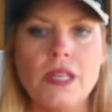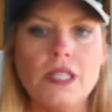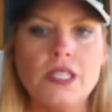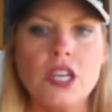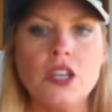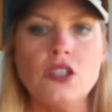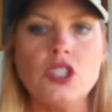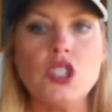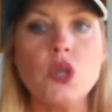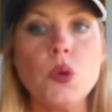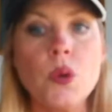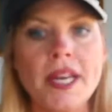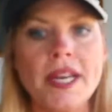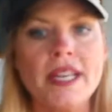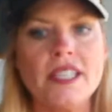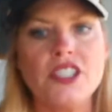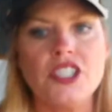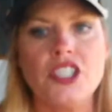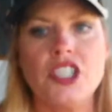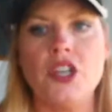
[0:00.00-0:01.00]
So join
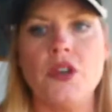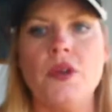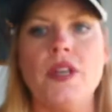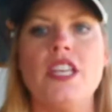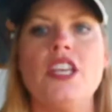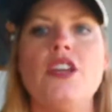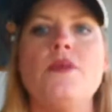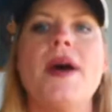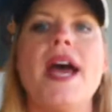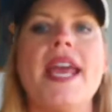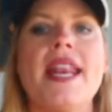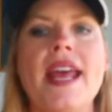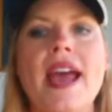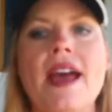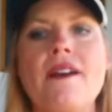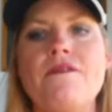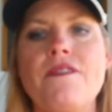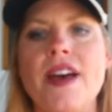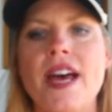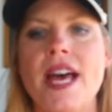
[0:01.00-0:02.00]
us, June. You might
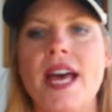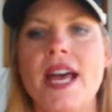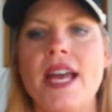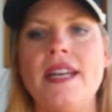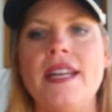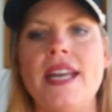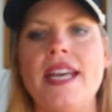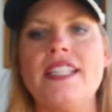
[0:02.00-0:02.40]
have fun.